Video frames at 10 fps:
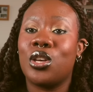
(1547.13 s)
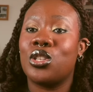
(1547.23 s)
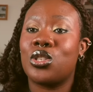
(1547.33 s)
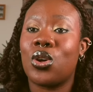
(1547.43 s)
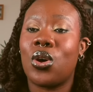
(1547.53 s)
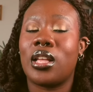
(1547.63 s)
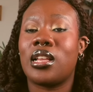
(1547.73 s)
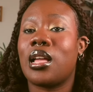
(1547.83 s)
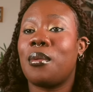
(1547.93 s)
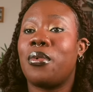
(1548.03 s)
So
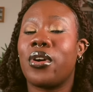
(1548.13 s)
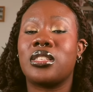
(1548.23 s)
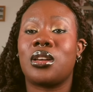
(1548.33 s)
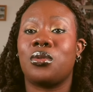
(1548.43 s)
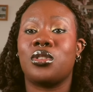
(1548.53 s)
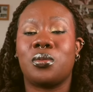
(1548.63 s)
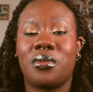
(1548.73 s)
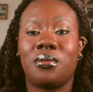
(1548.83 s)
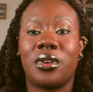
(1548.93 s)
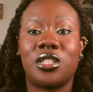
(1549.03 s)
another point I want to
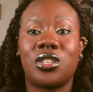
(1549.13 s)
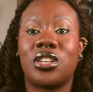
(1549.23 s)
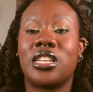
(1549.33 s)
mention